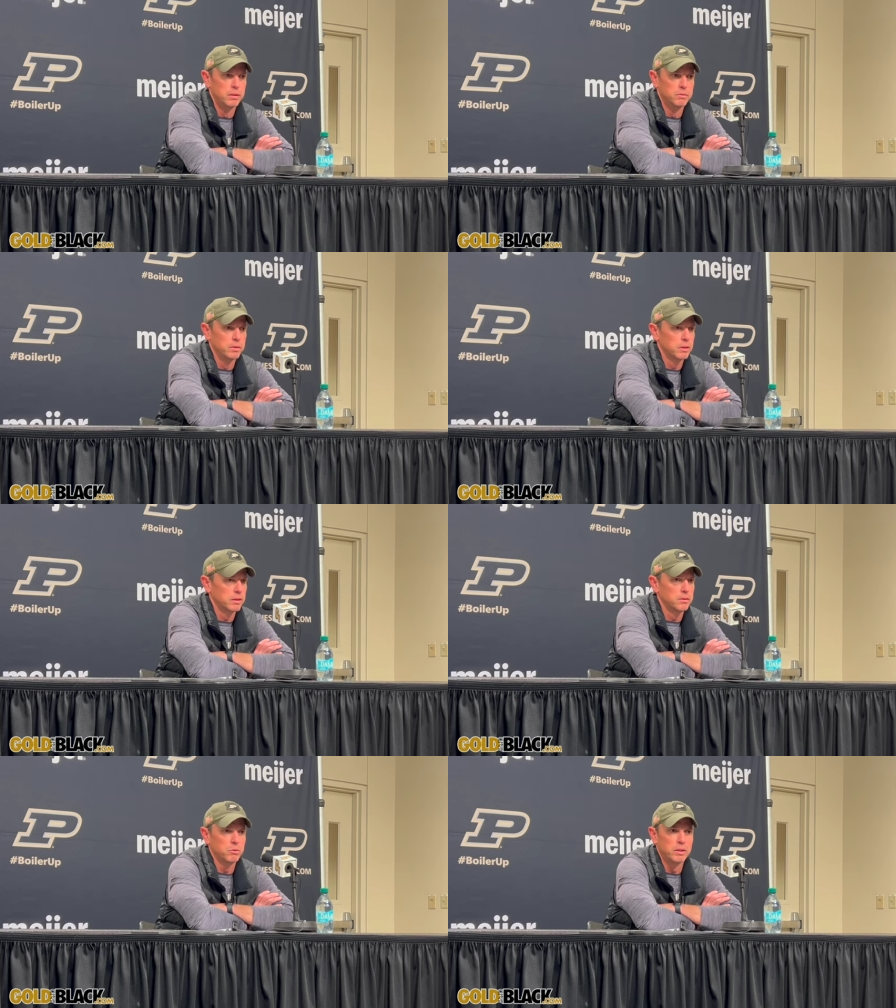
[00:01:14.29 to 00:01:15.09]
It was
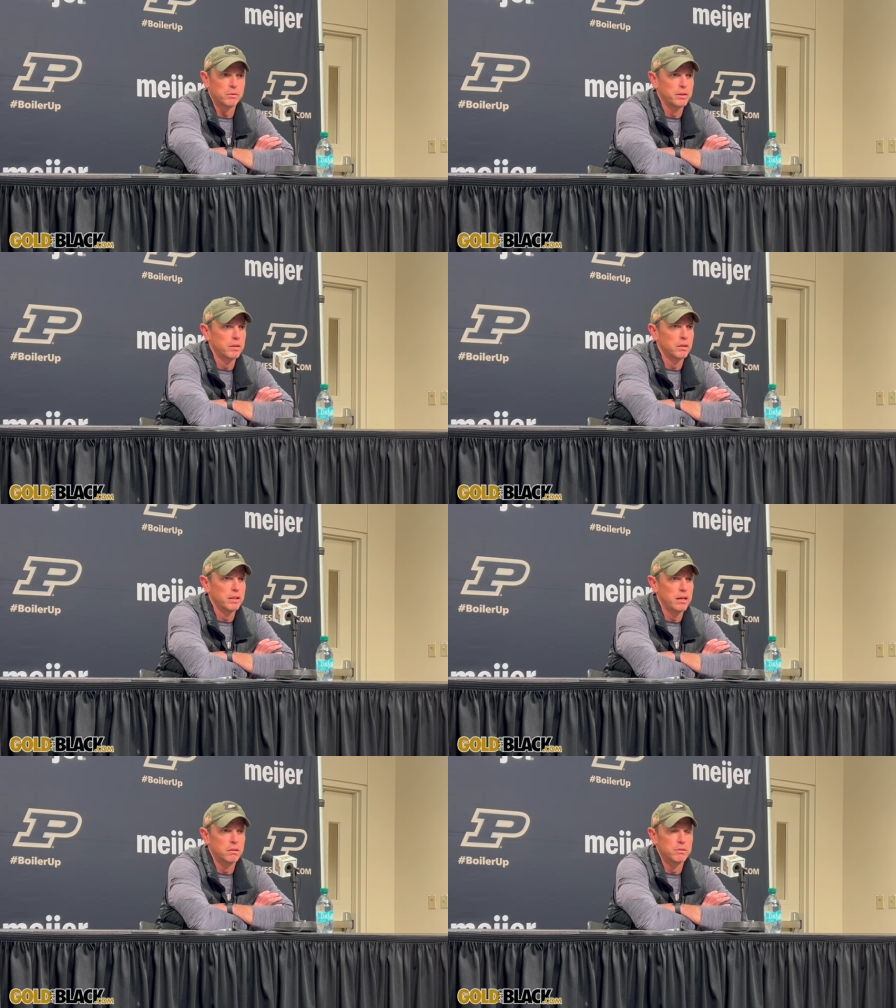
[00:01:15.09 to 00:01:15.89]
like a quick 3-yard
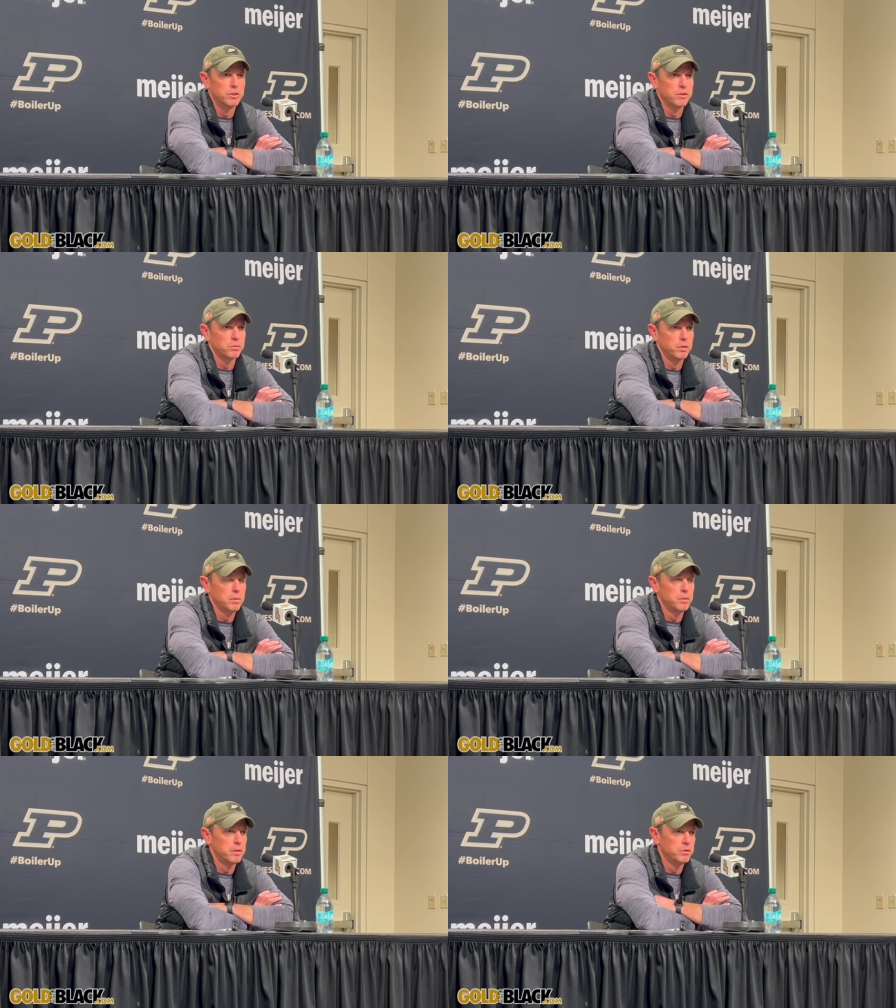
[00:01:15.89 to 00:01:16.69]
gain on a jet
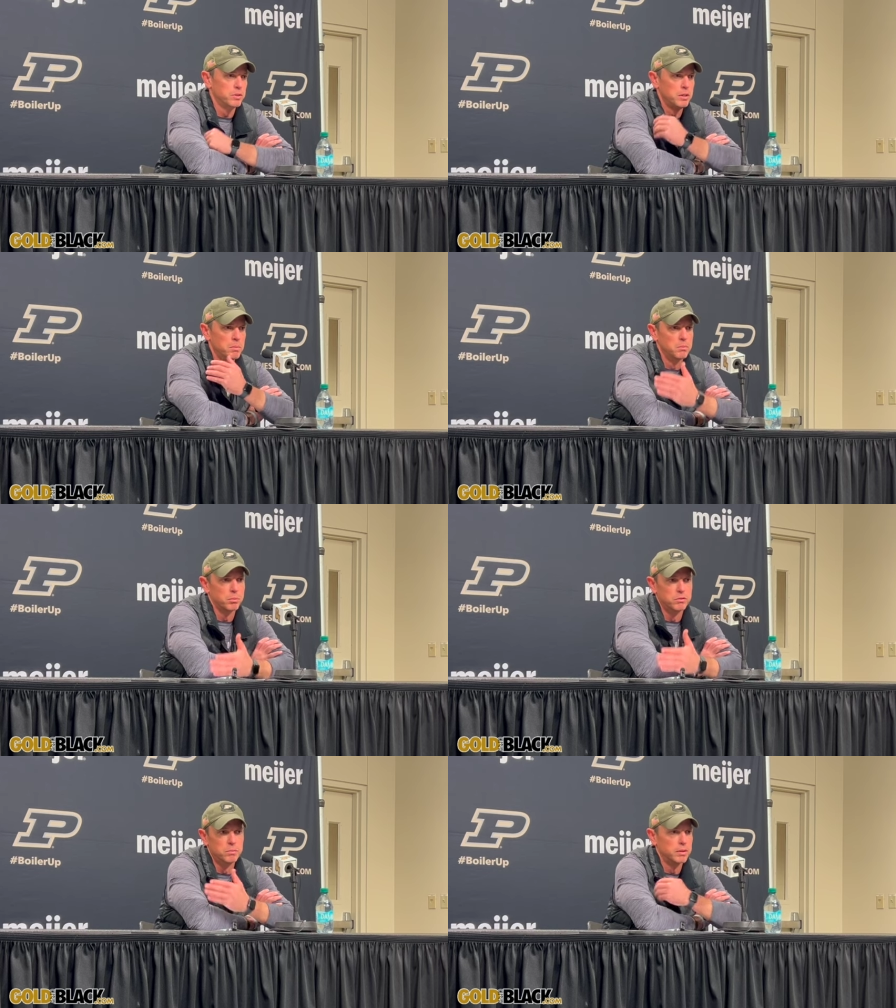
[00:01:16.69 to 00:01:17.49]
sweep, and you see
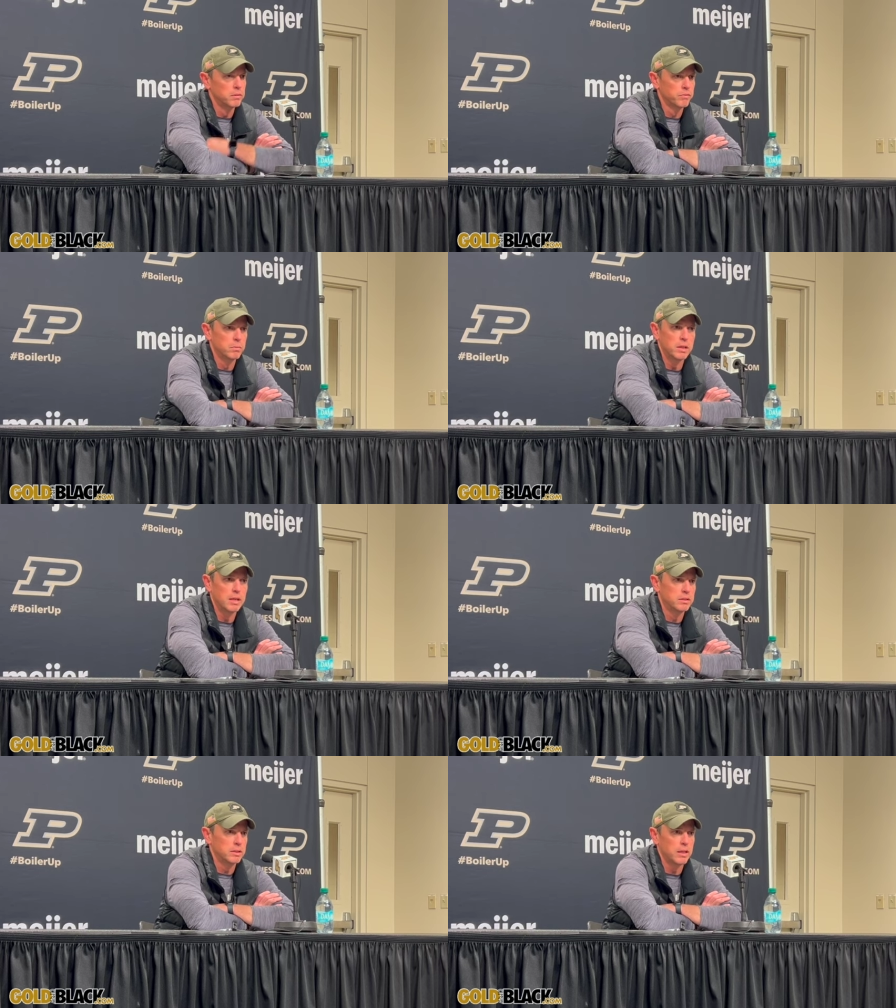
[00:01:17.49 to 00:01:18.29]
improvement from
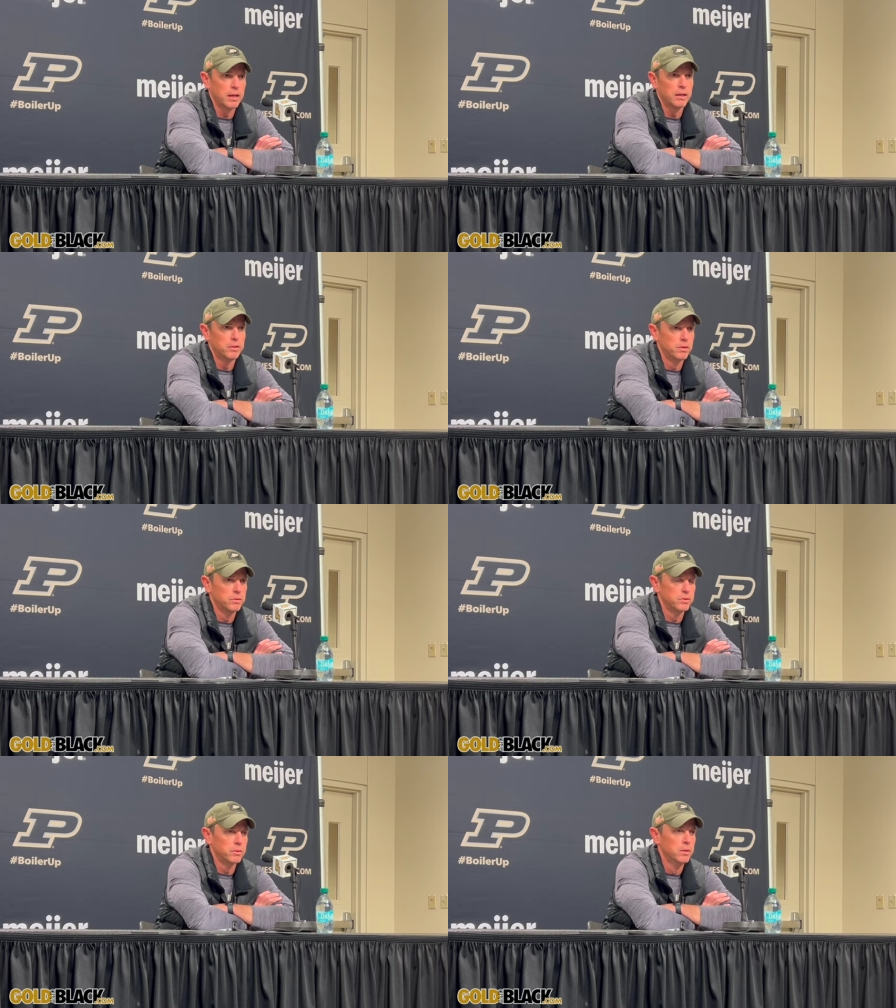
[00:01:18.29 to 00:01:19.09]
guys like that,
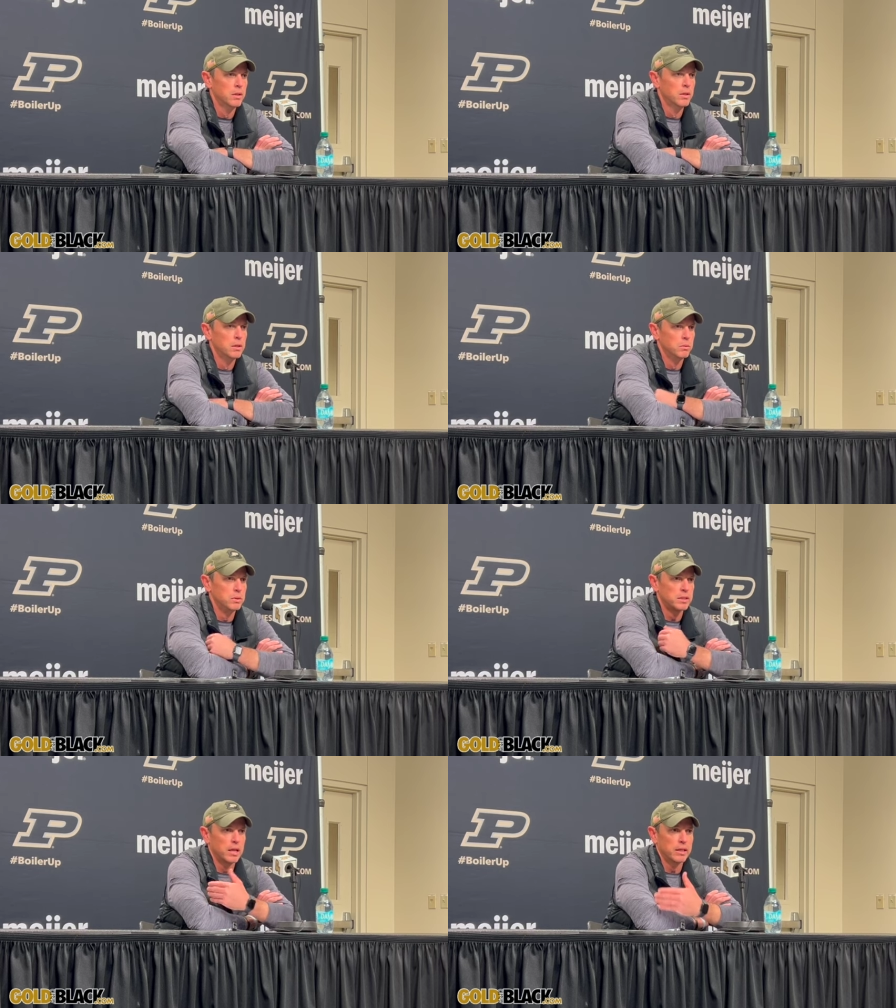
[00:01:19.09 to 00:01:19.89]
So
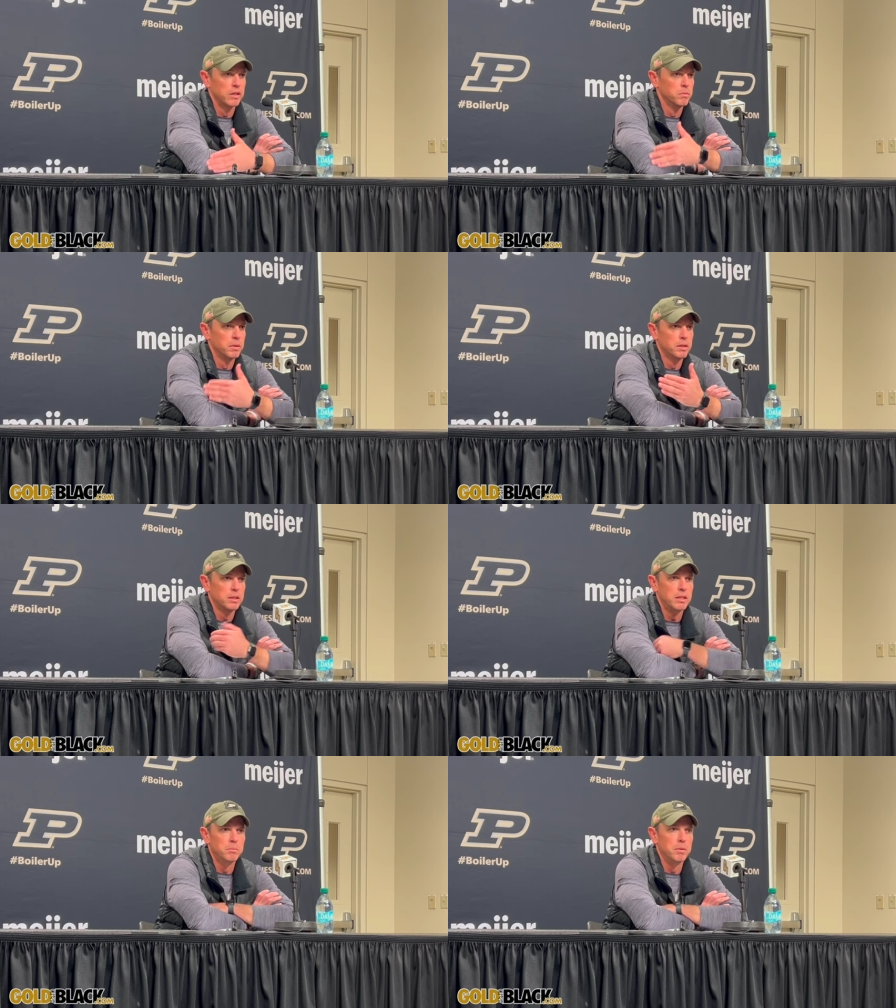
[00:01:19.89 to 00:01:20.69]
we just got to get everybody
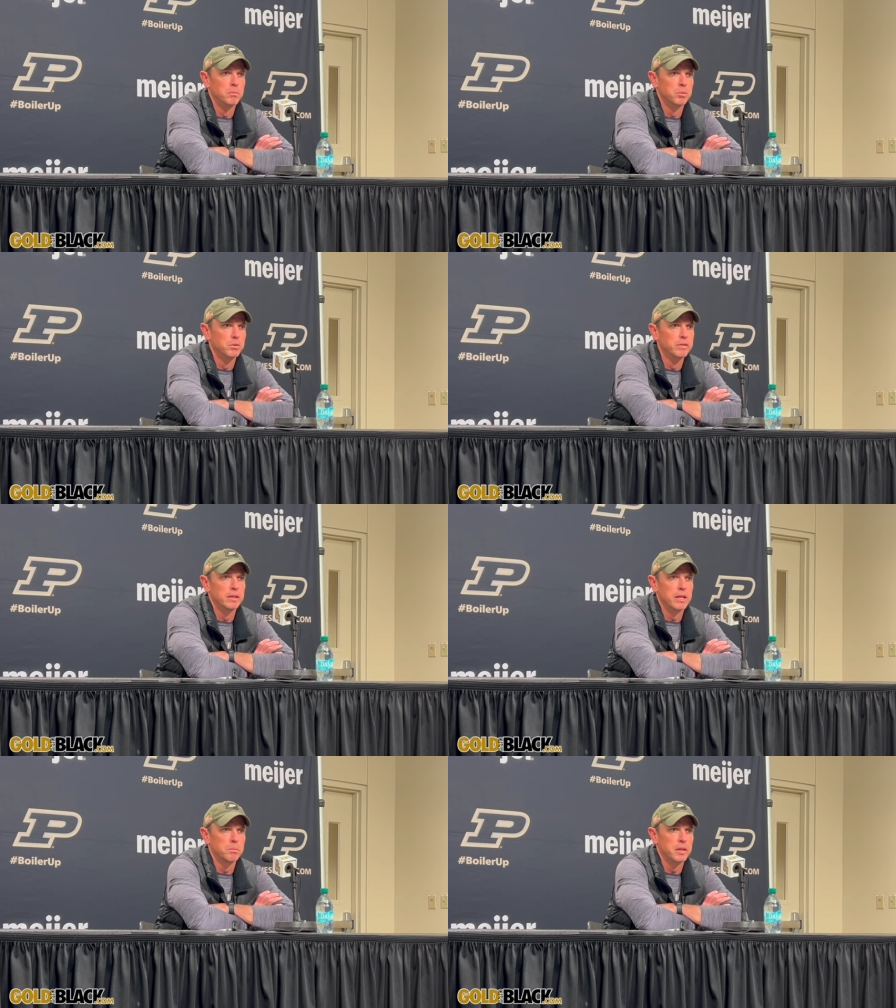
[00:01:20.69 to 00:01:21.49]
to keep improving
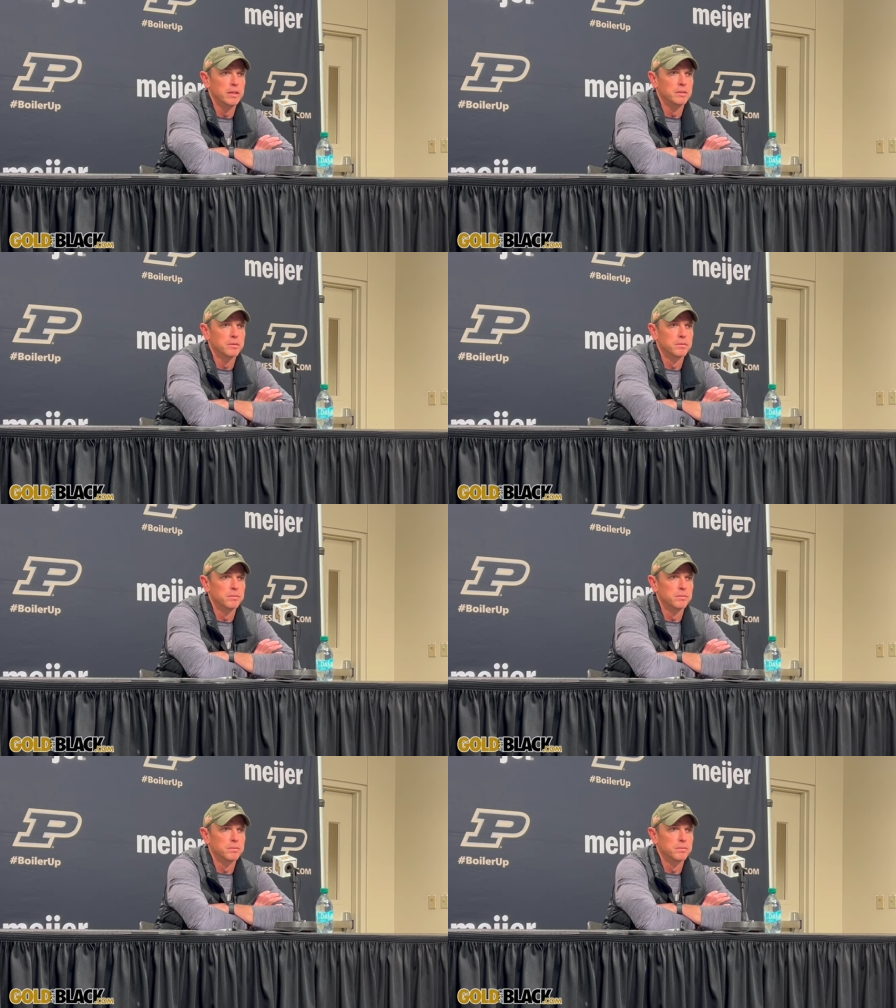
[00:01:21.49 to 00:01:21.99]
at that pace.